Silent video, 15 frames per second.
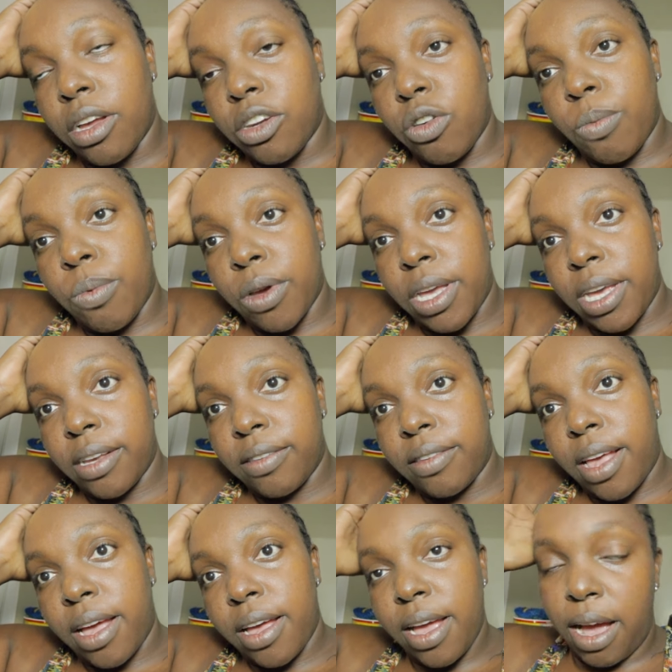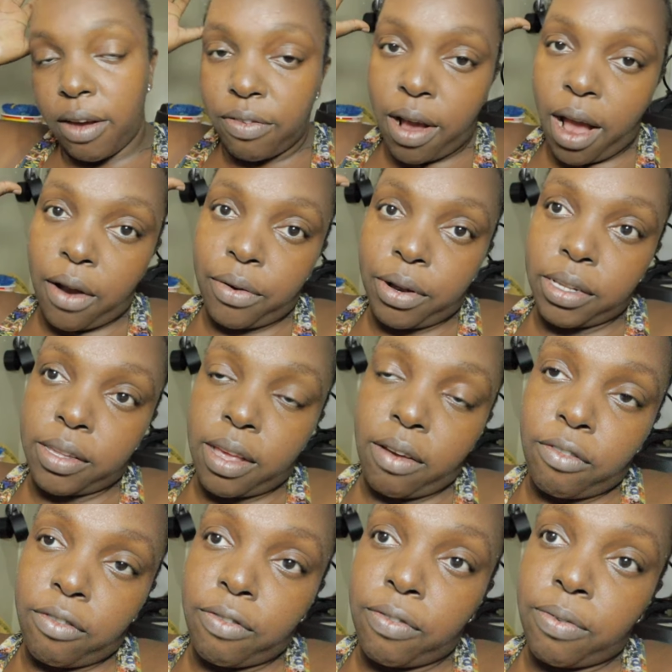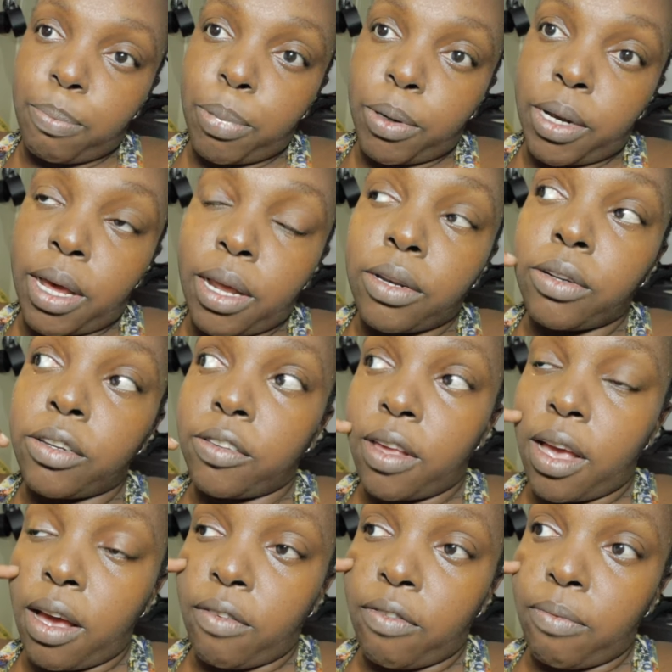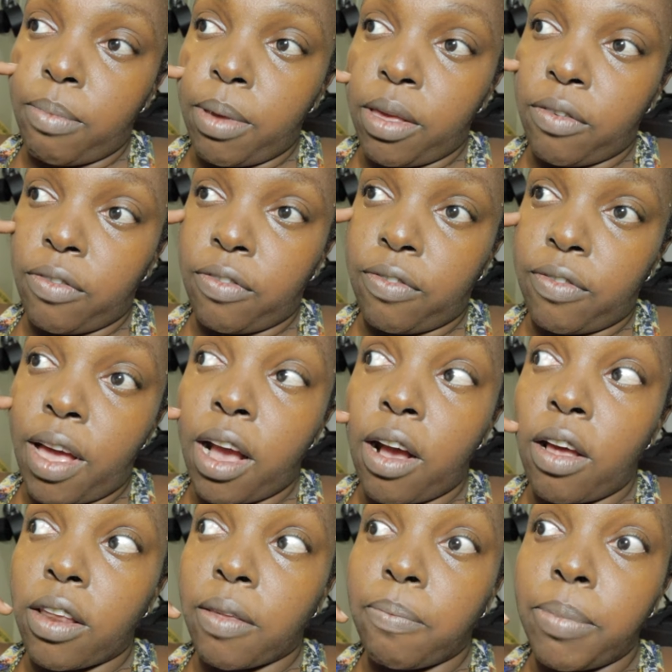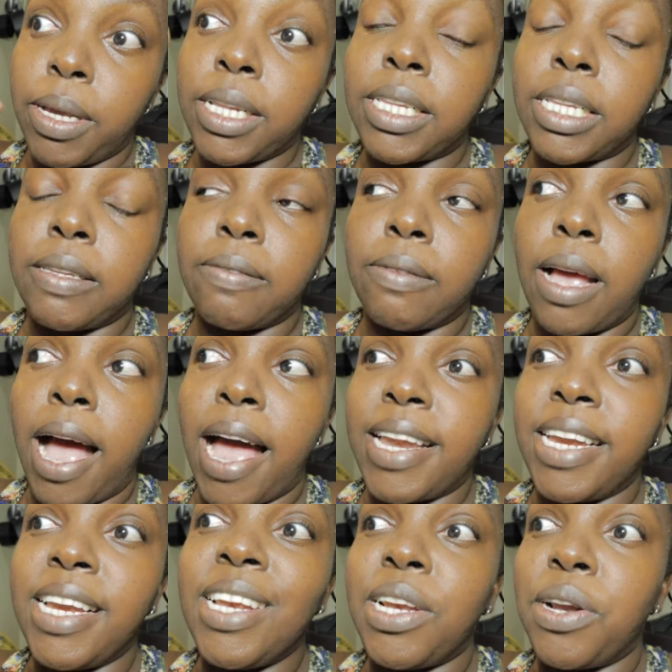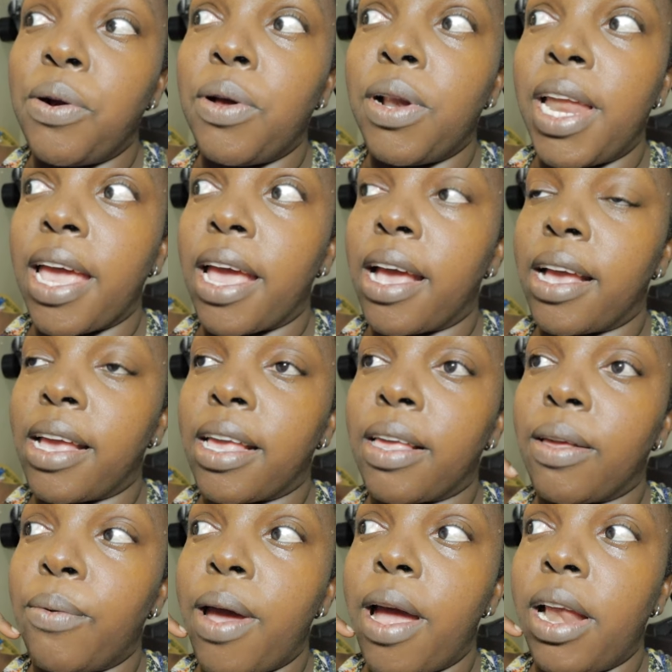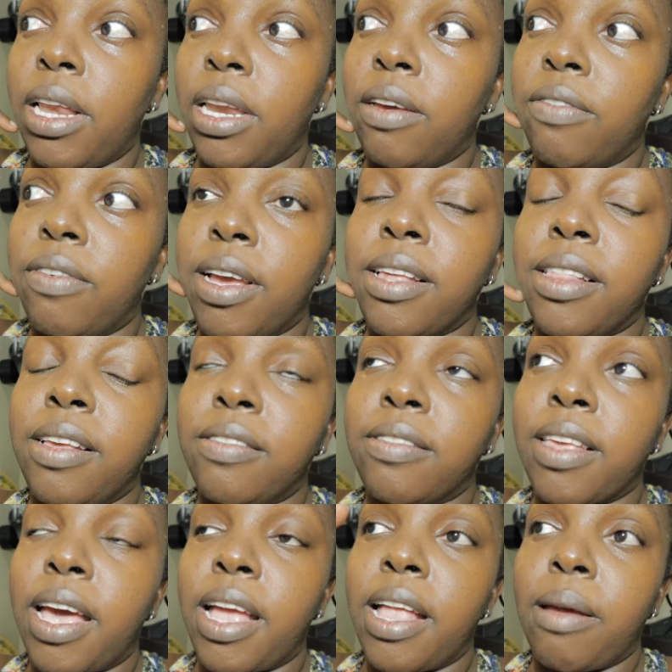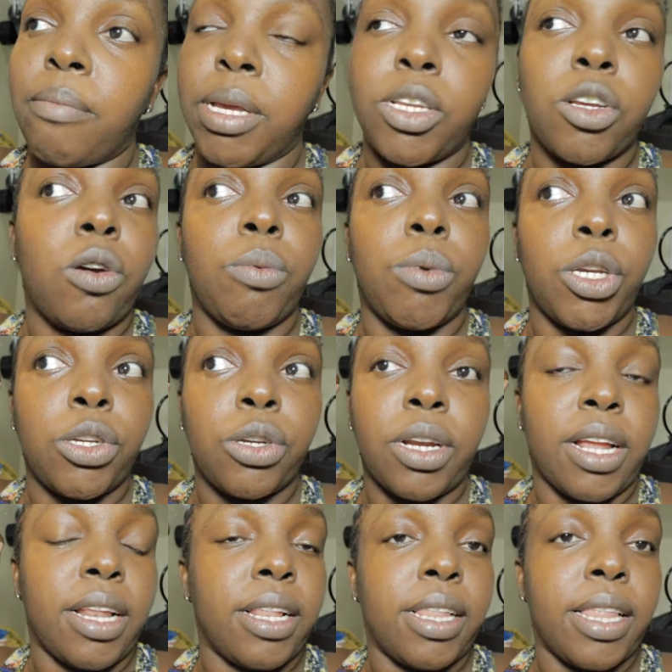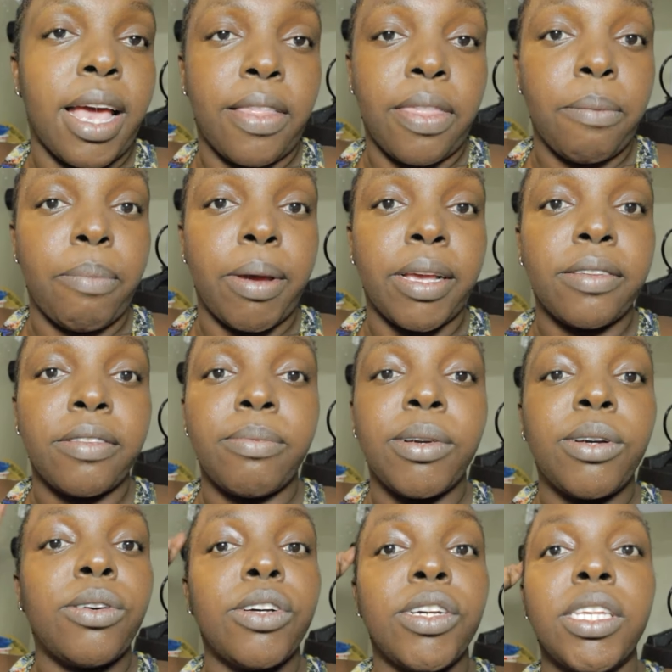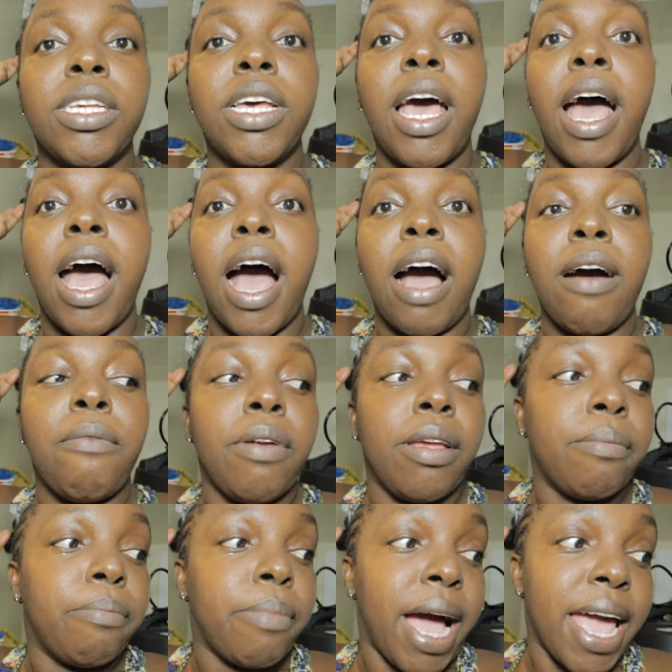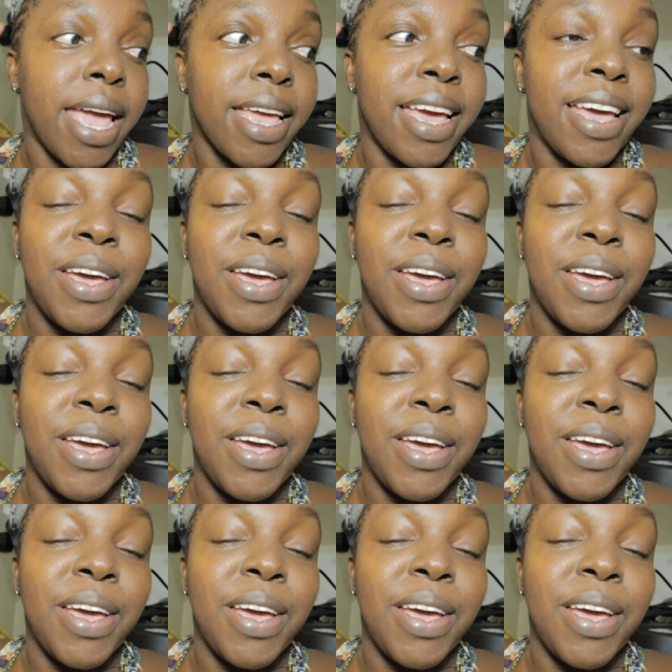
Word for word: tumbukiza i have carrots i have potatoes i have beef i got beef i didn't know like where I live, like this Kenya Meat Commission, and they're the best because I've been buying